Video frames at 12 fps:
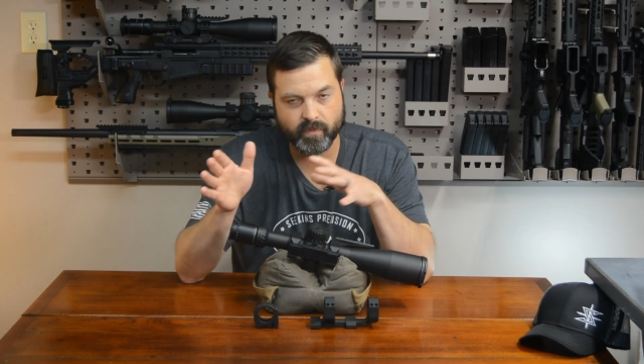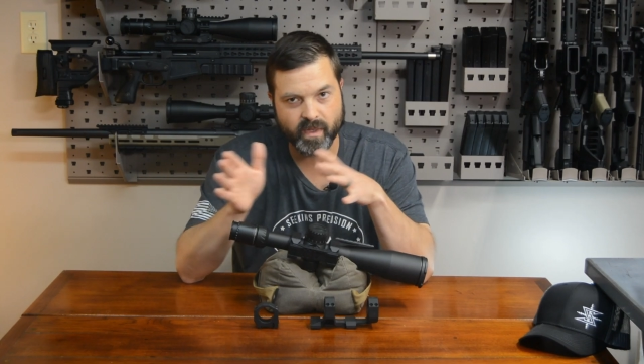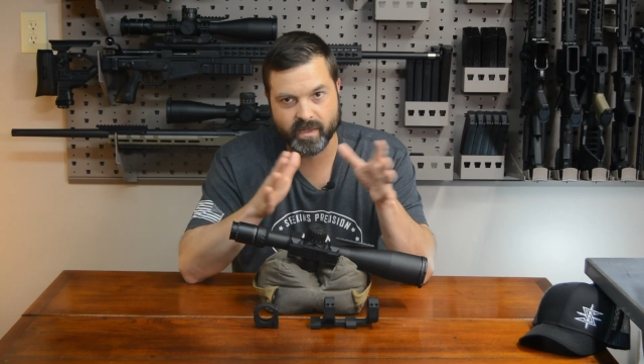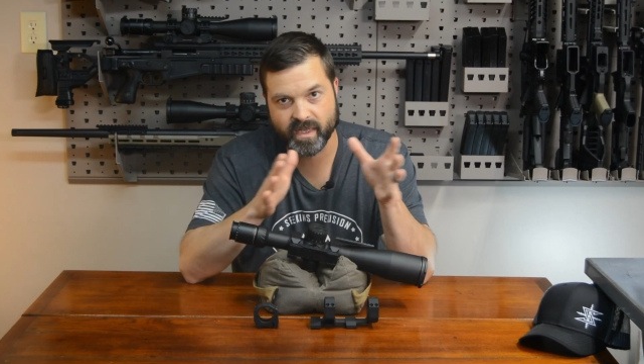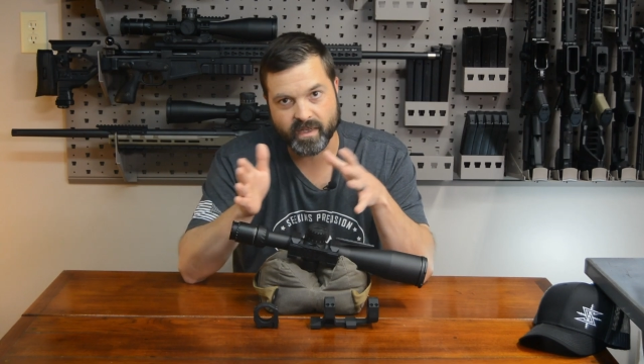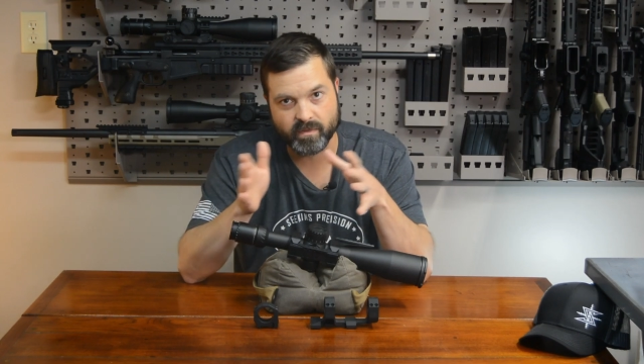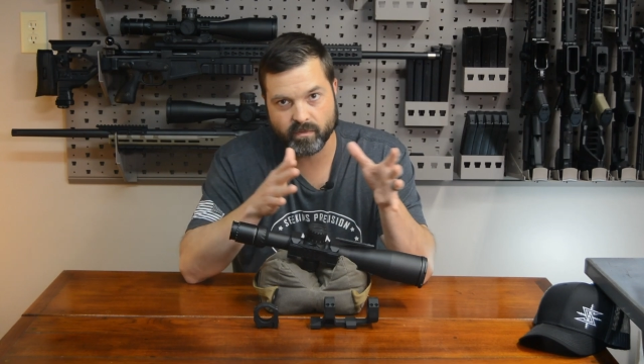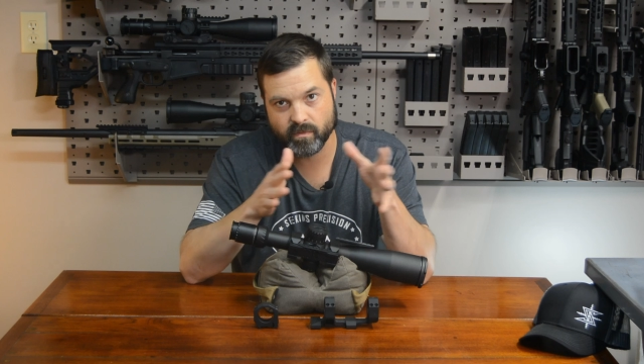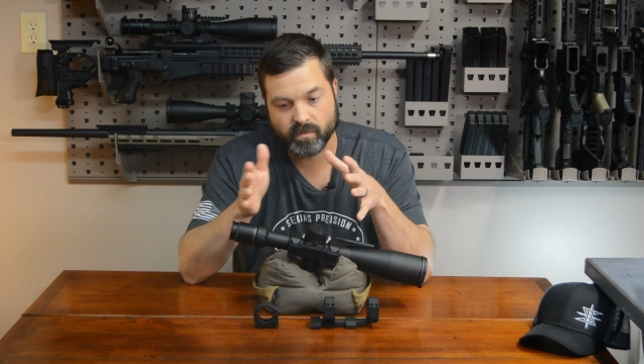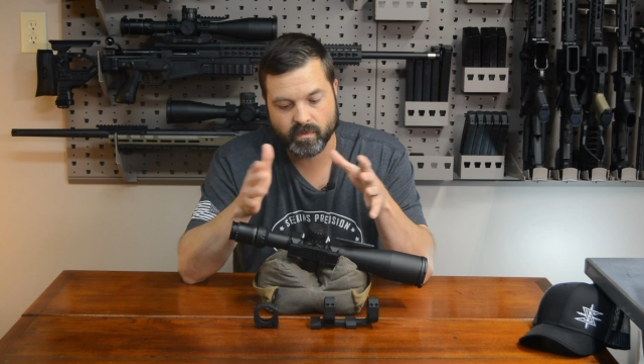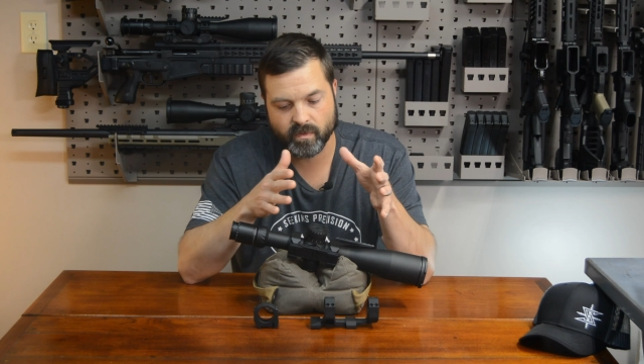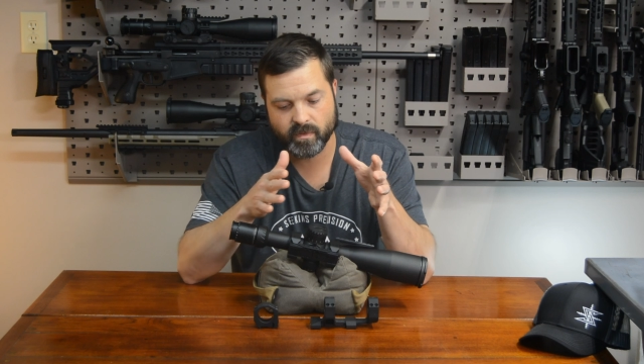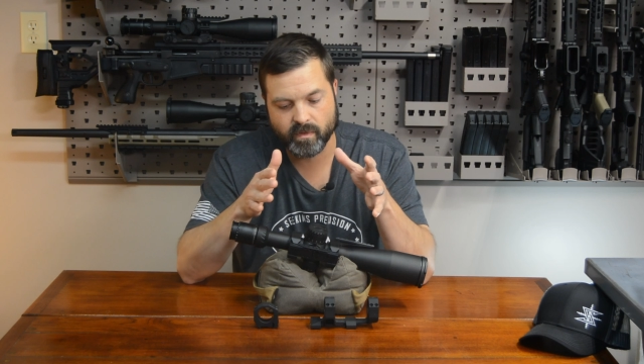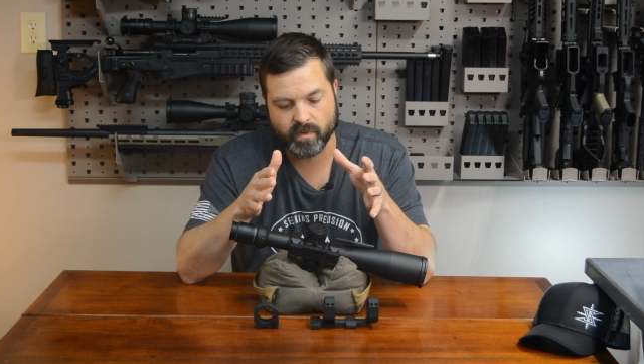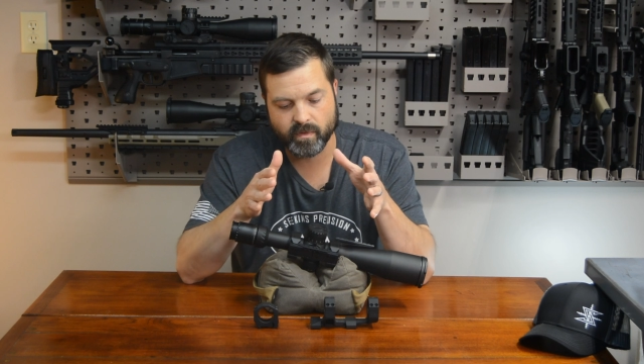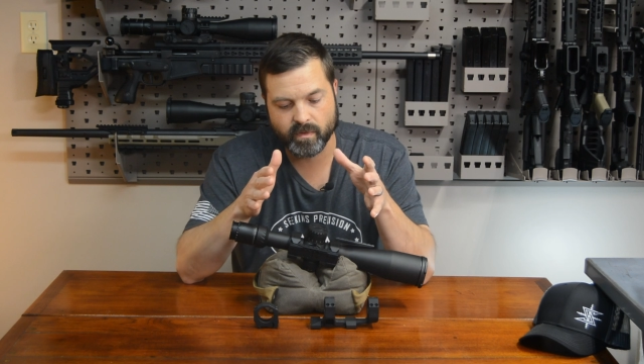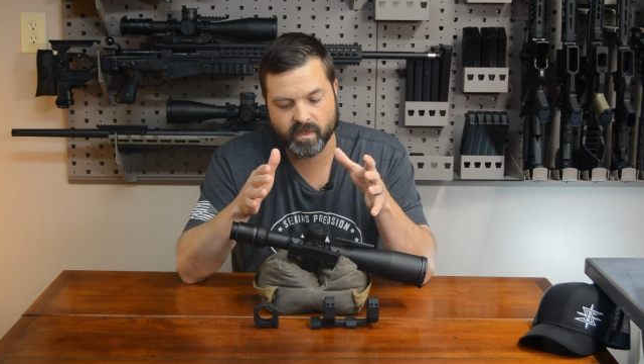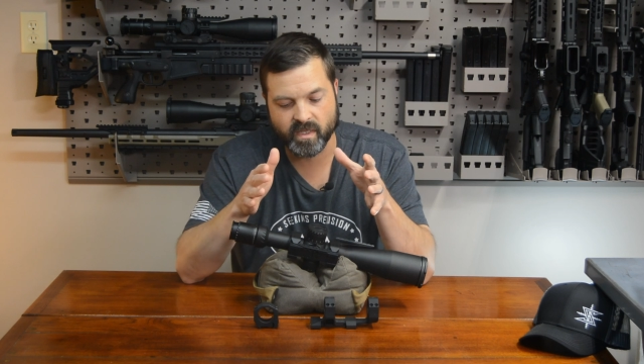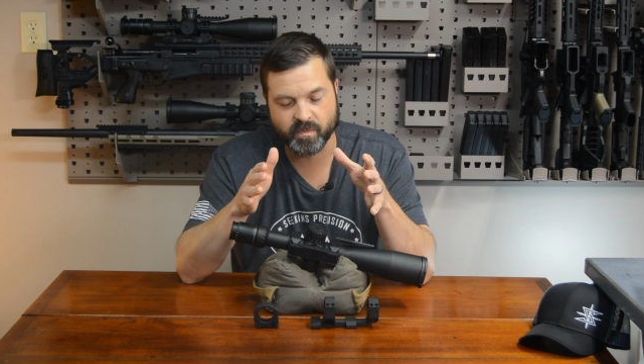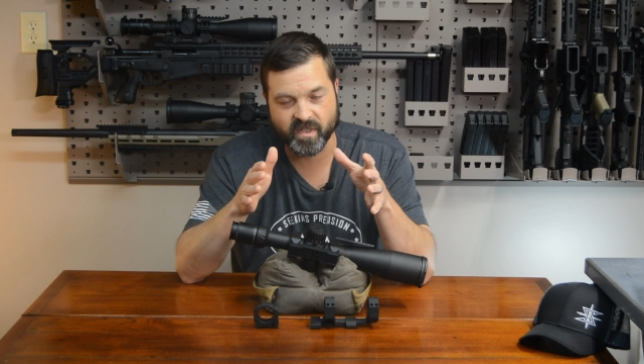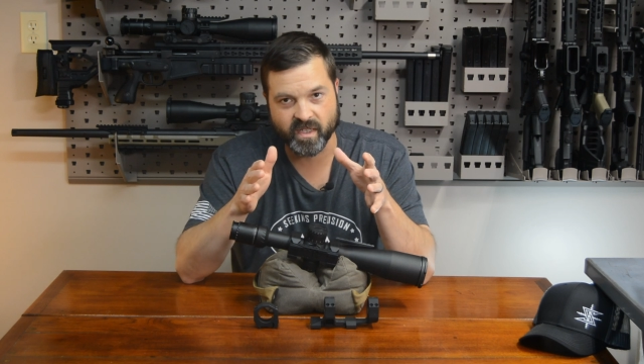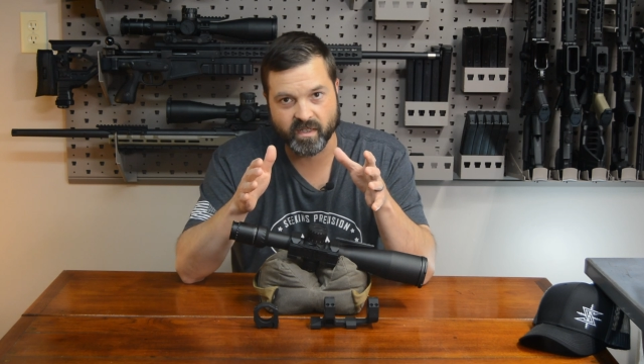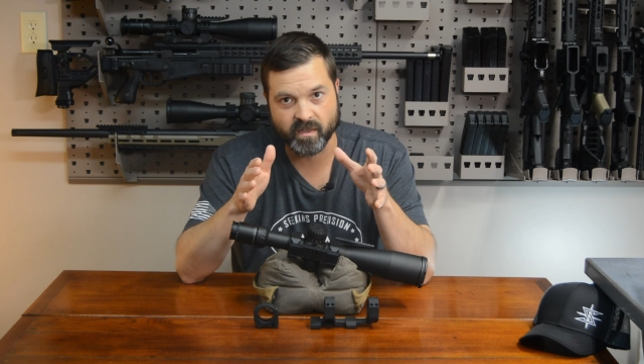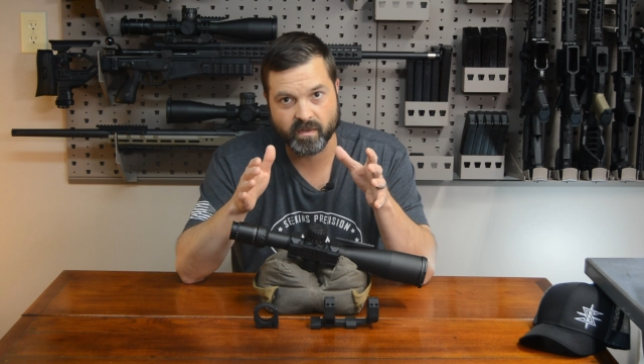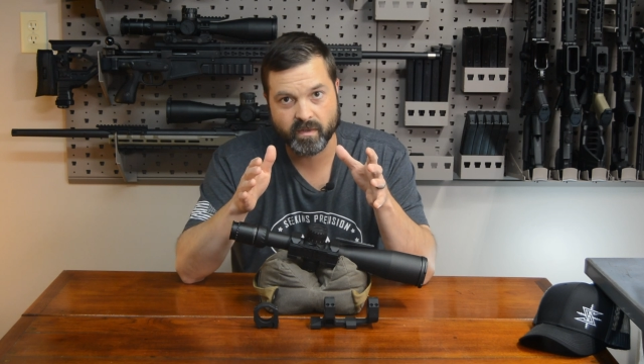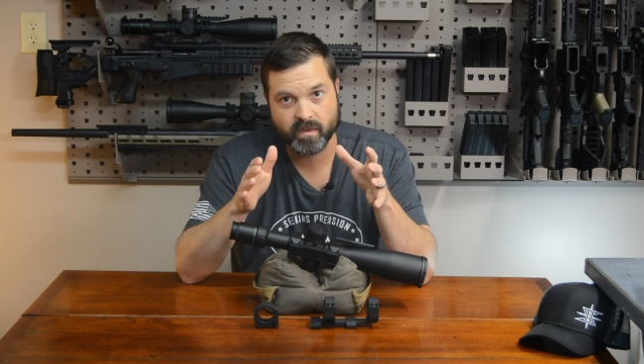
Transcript: And that keeps any